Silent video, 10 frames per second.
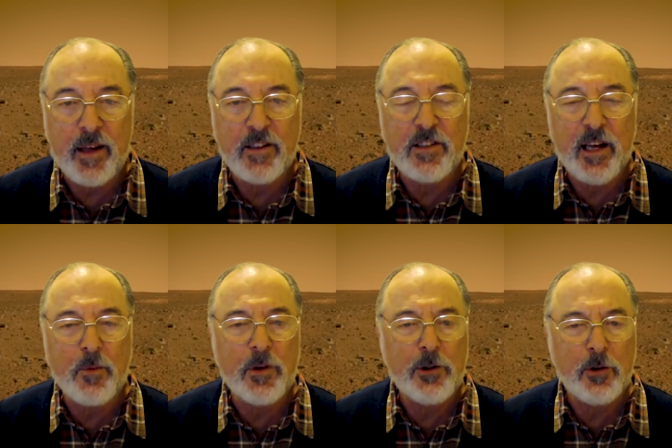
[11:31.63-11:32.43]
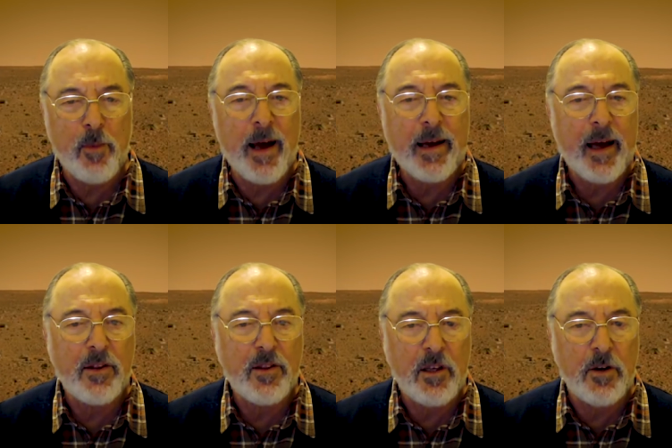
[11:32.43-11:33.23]
He said we should make our
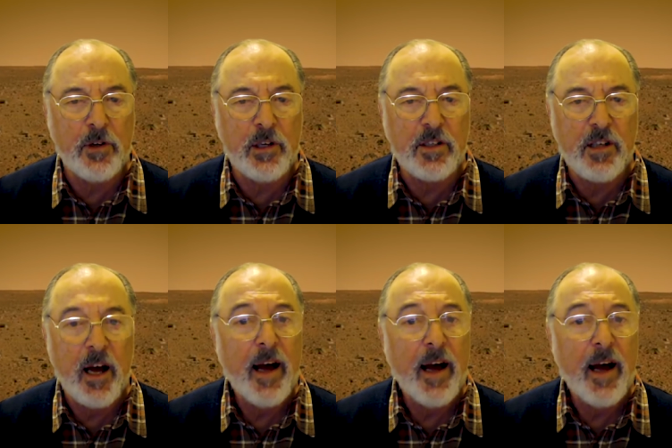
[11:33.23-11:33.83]
theories